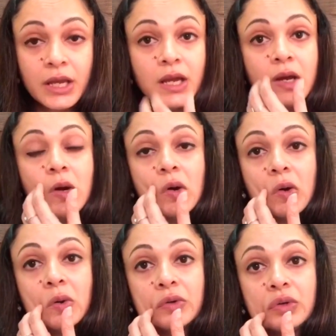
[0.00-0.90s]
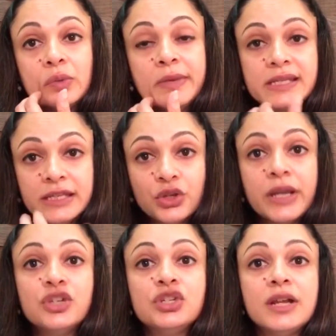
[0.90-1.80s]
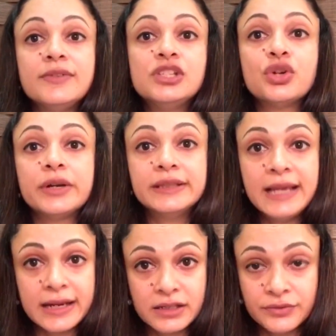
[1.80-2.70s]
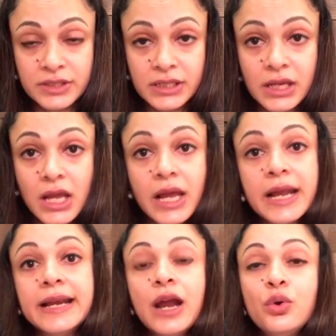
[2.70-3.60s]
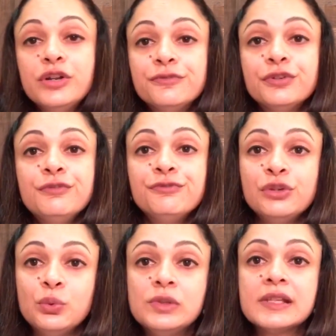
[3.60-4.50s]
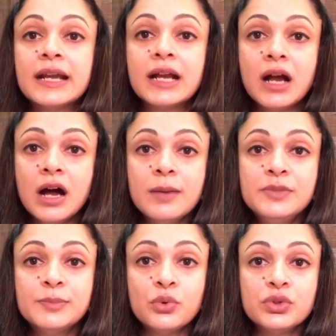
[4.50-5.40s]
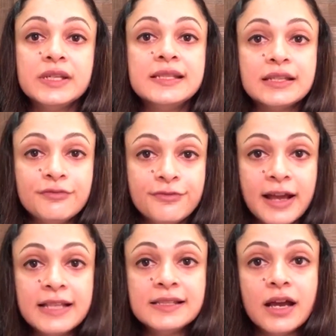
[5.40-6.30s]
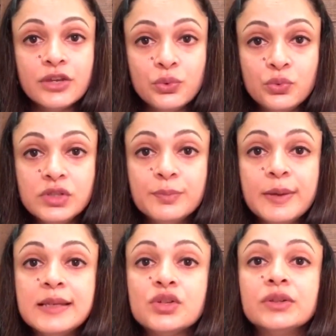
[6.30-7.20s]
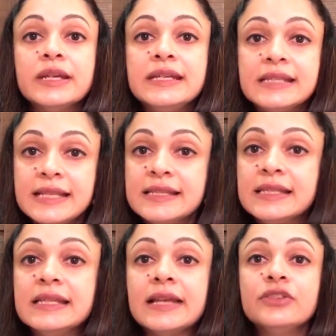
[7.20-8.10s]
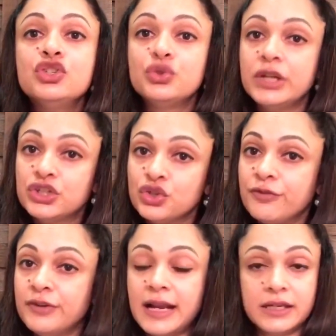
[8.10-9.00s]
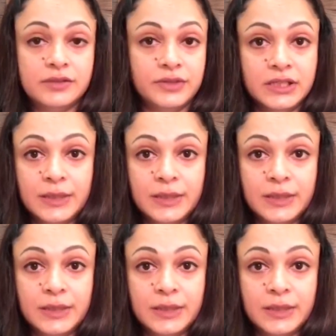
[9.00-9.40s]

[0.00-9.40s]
maintaining your energy levels during the activity. Now, different fuels like carbs, proteins and fats are used based on the intensity and the duration of an activity.